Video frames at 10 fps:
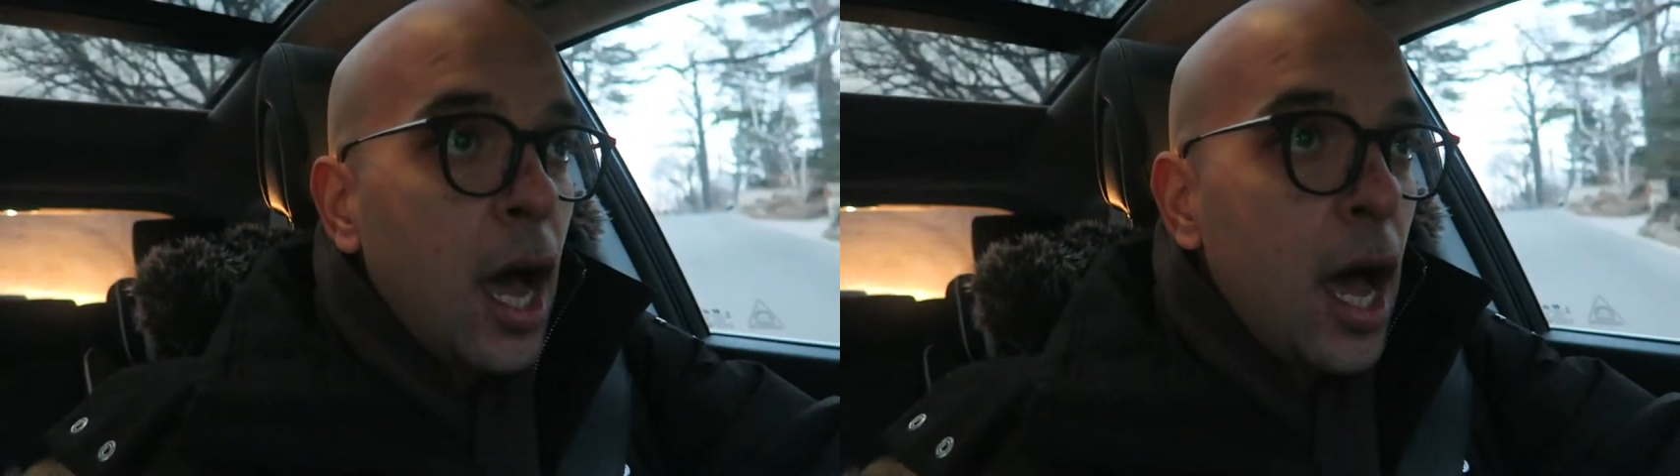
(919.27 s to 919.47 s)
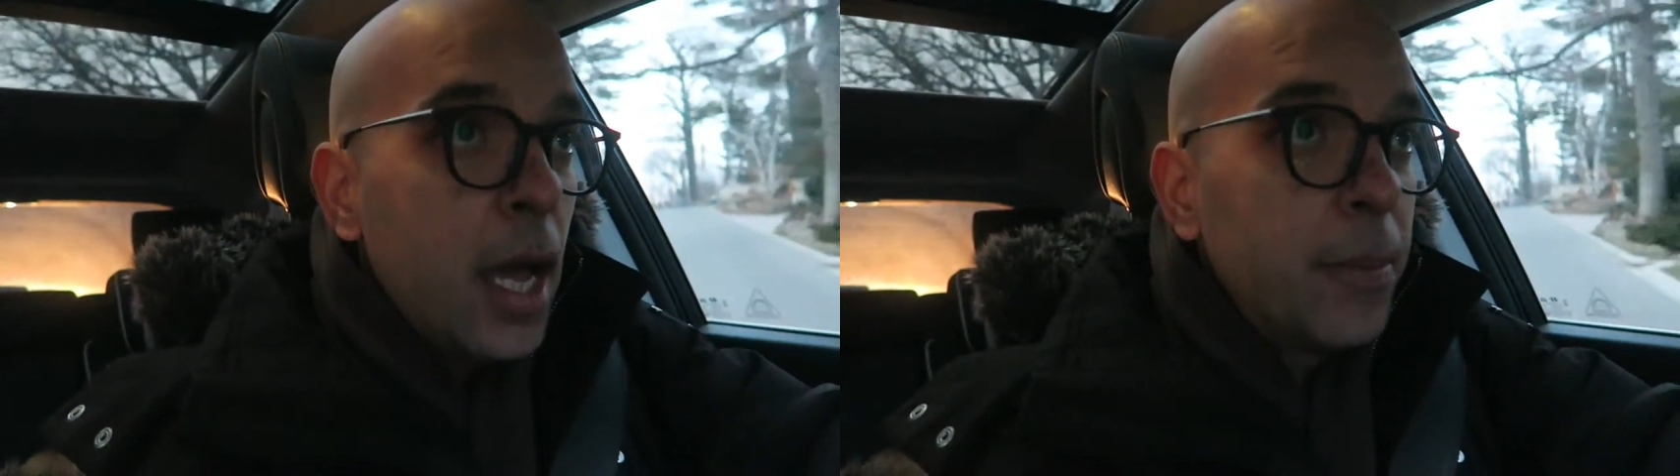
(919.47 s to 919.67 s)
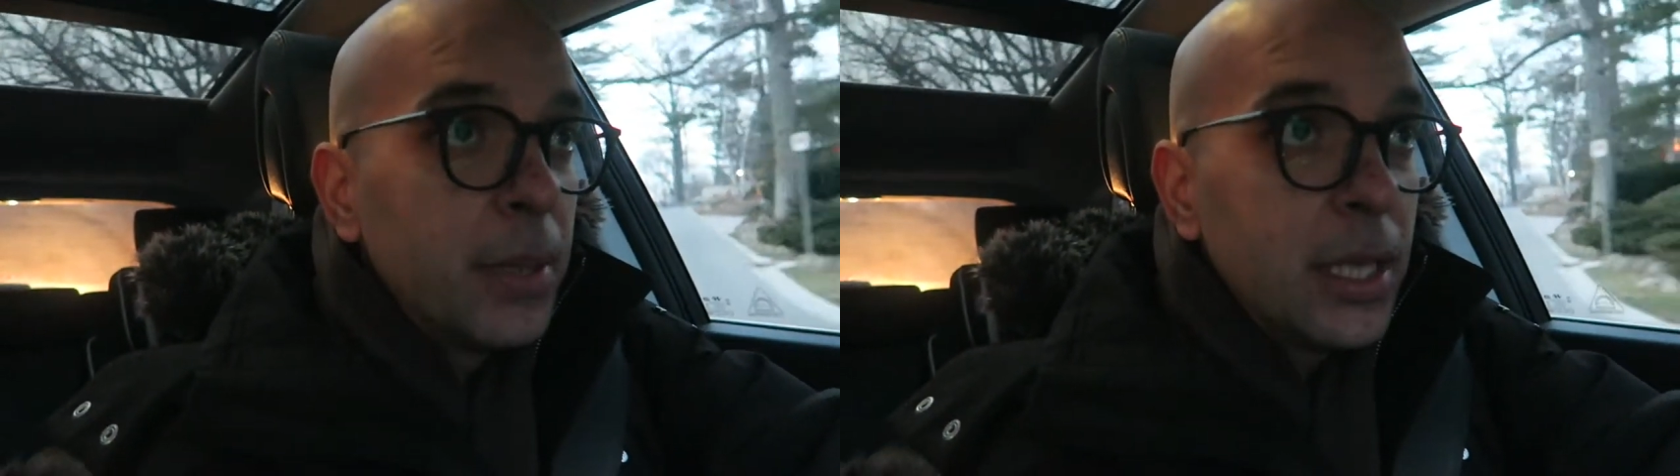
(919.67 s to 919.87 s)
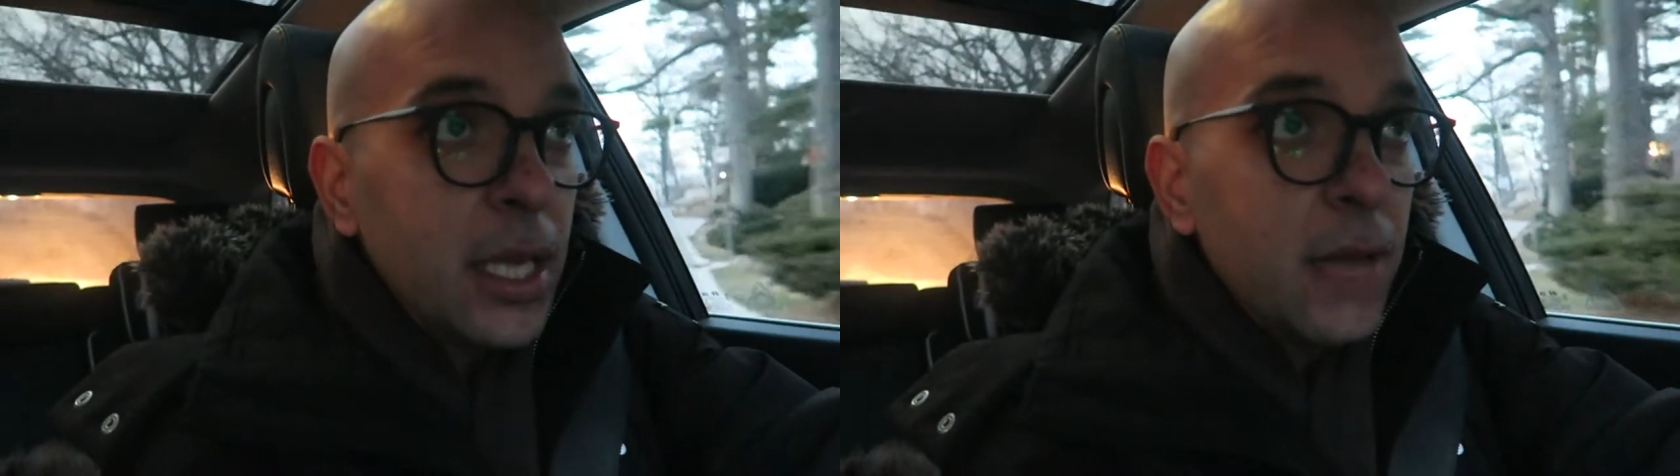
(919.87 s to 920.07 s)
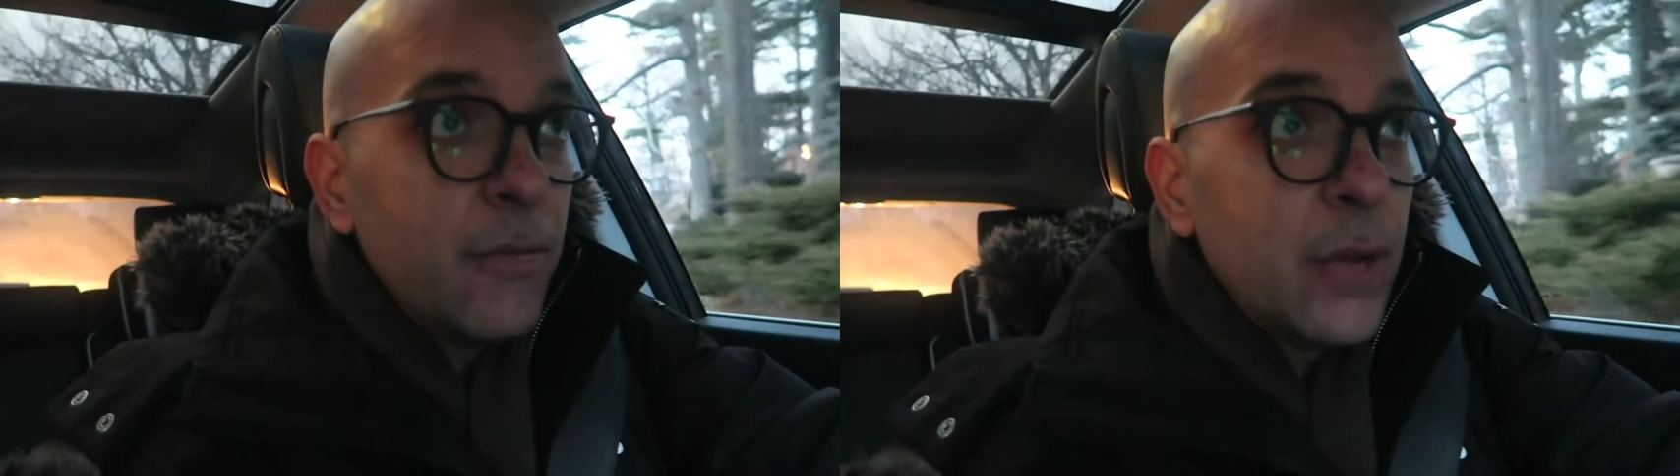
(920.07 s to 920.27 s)
I
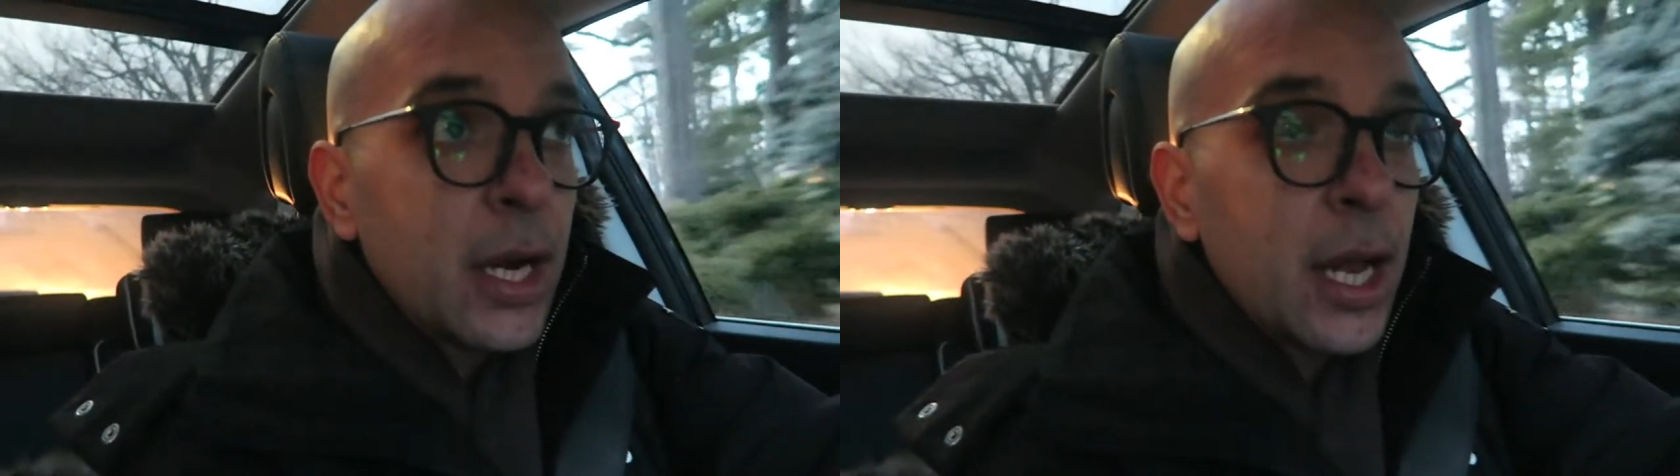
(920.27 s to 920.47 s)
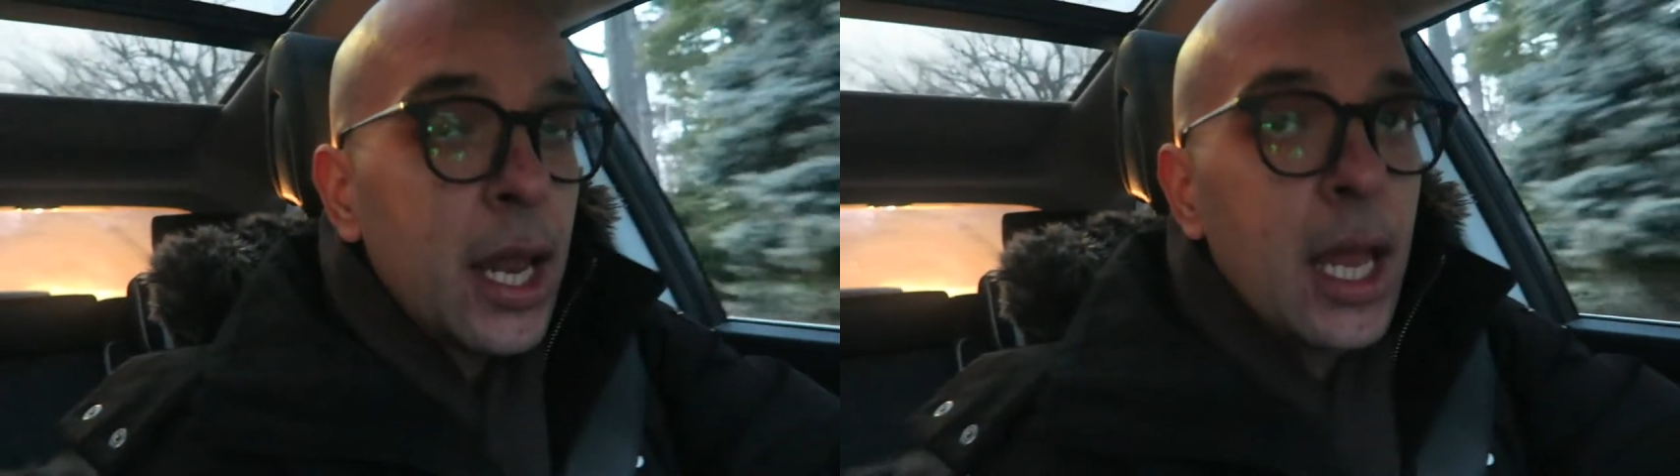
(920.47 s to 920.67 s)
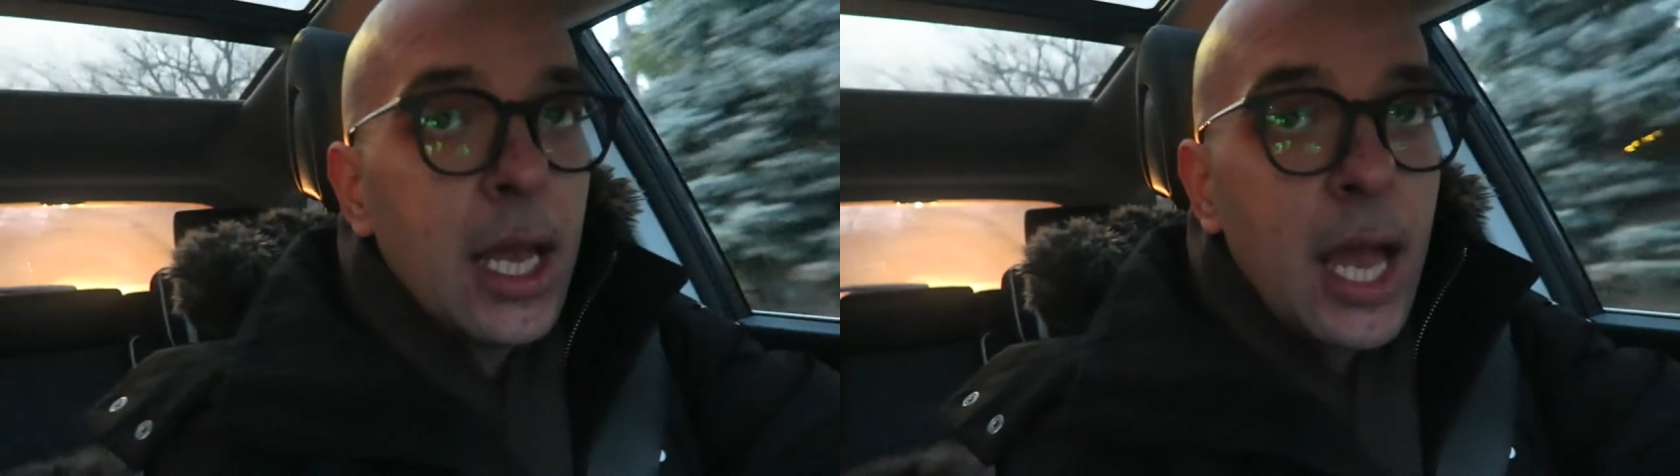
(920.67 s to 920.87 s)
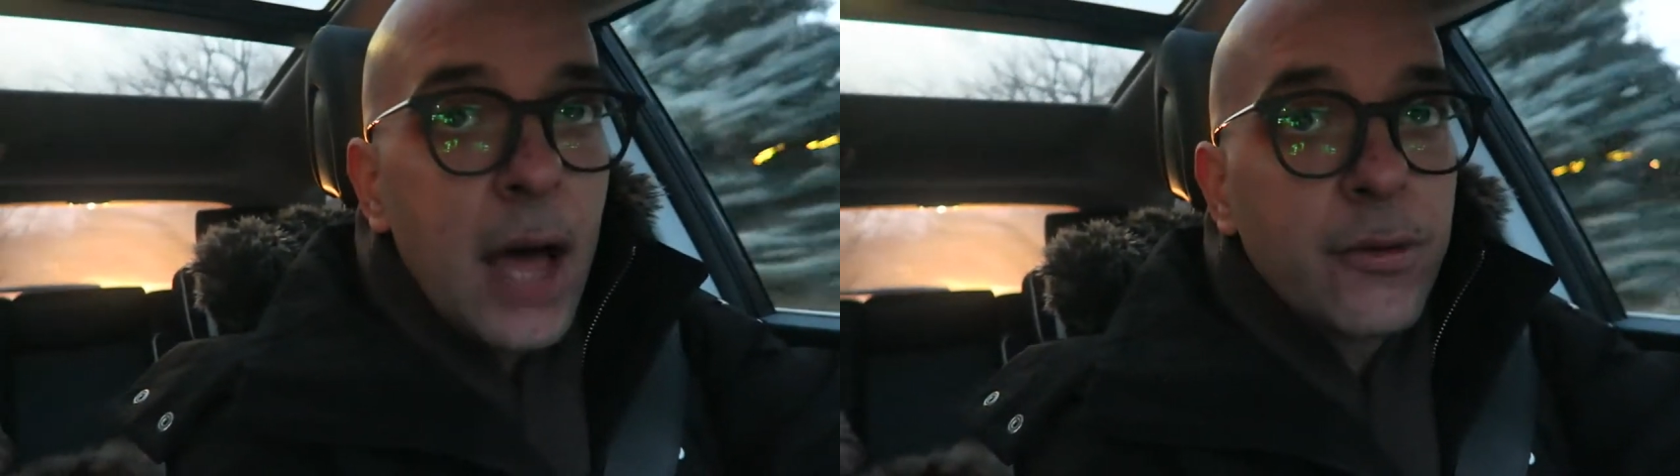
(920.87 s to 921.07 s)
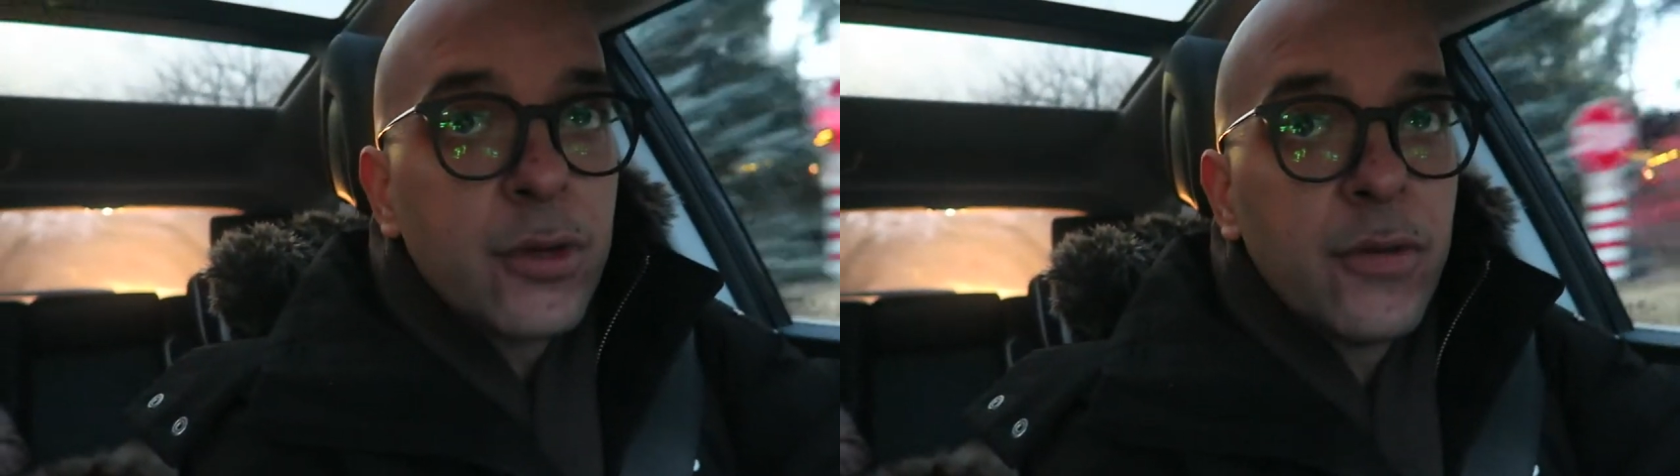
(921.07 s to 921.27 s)
believe we are not allowed